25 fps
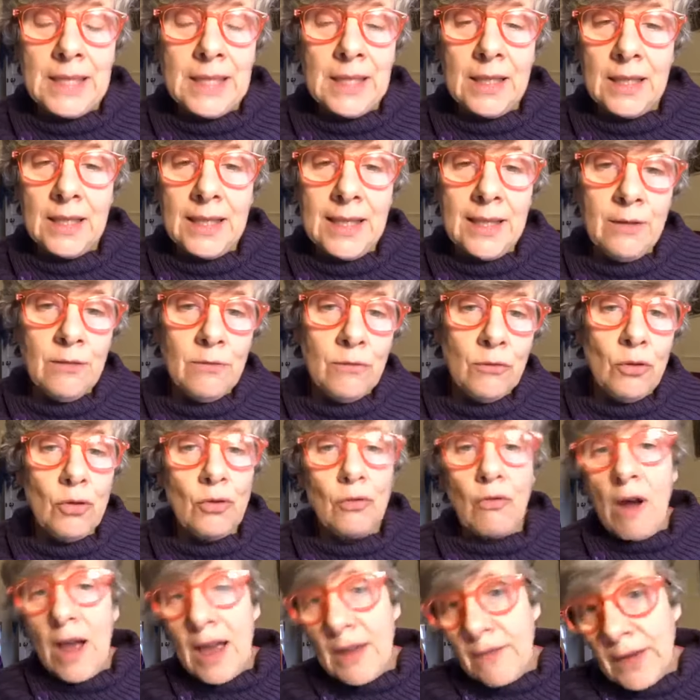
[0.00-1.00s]
basically
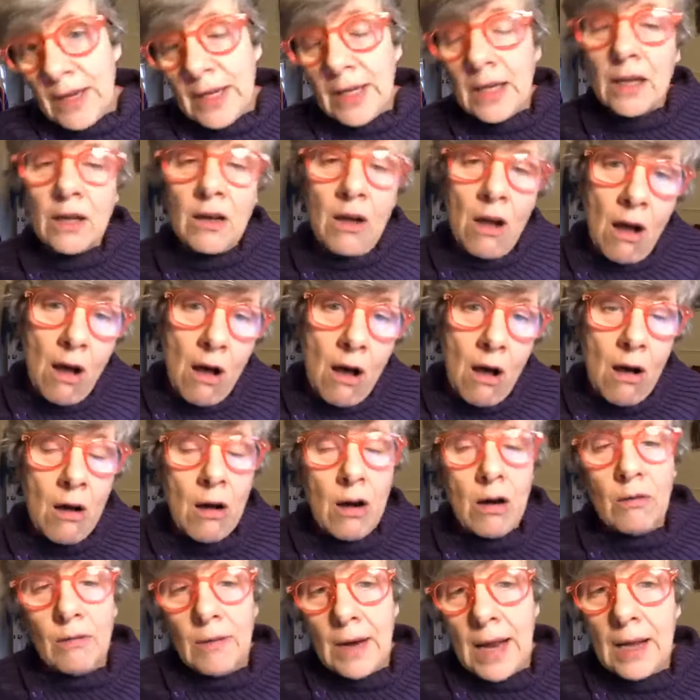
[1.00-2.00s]
driving a
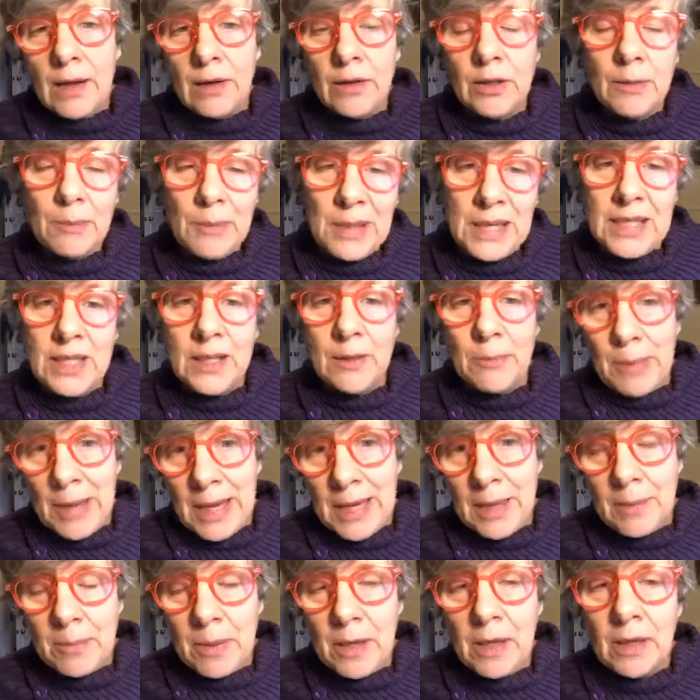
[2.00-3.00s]
car around a piece of
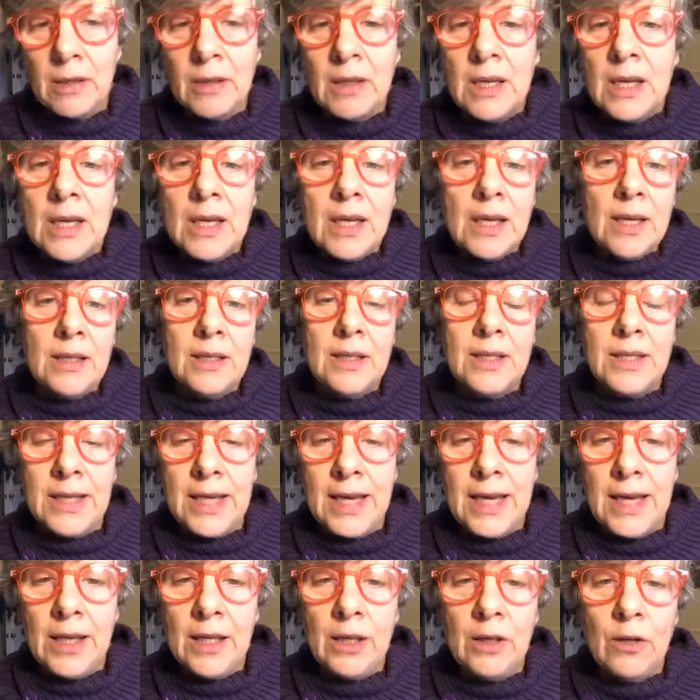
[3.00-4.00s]
paper and
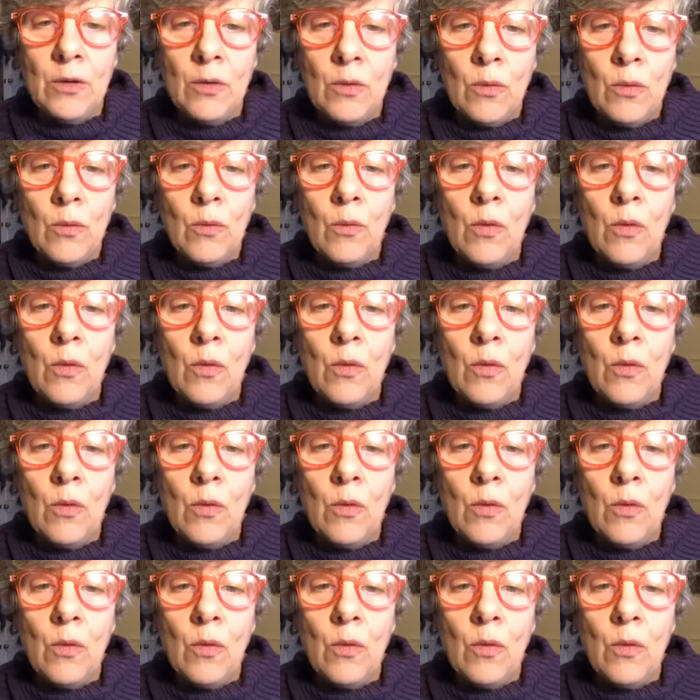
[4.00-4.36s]
seeing